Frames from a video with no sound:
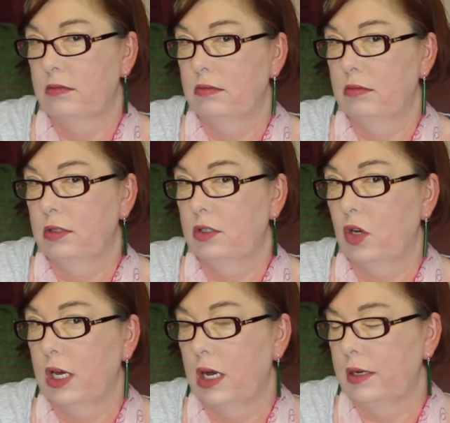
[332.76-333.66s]

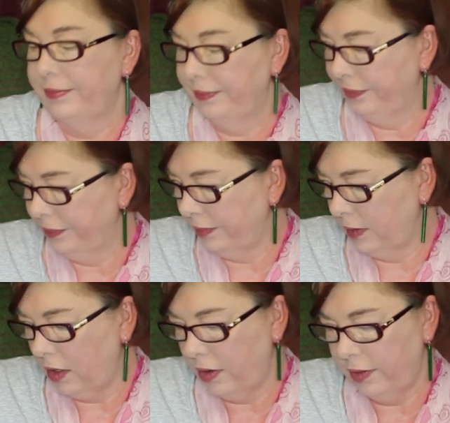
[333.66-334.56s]
sock yarn.
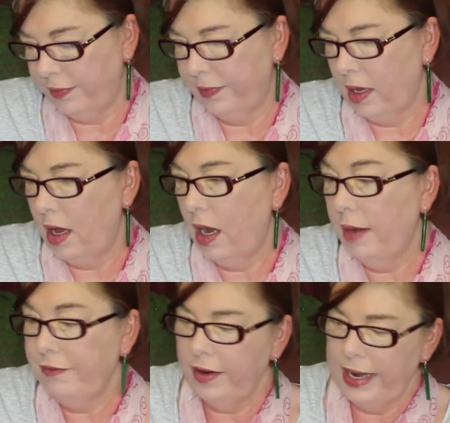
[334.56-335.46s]
So, and I'm
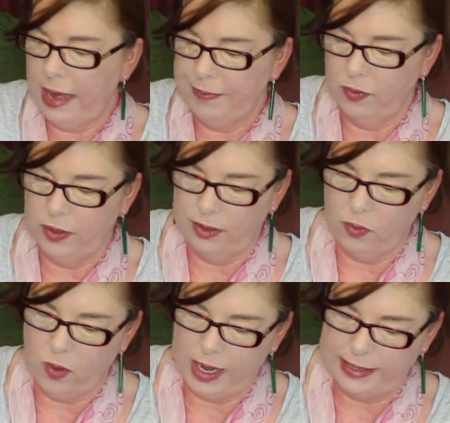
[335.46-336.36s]
very happy with the
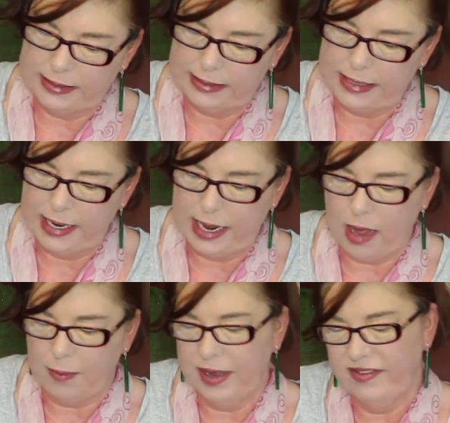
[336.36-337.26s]
way it's knitting
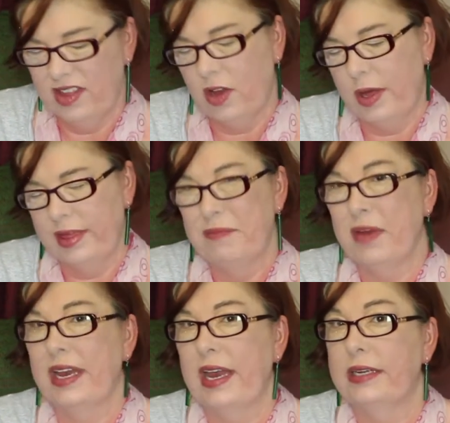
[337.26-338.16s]
up, even though I think my
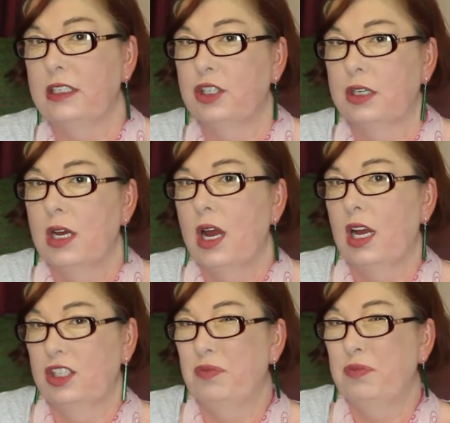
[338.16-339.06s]
gauge, I
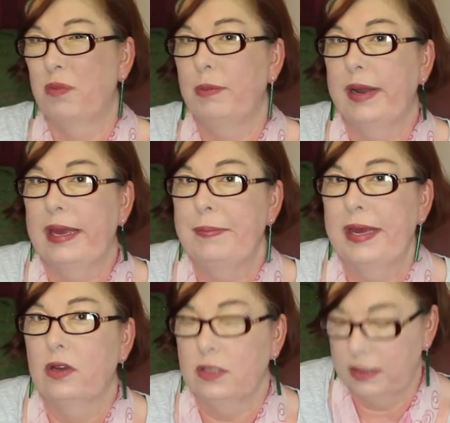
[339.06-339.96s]
should probably be
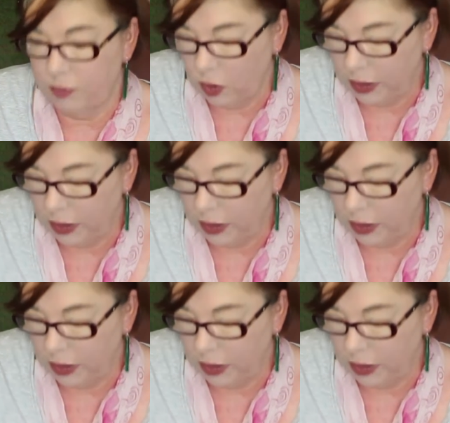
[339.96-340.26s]
on smaller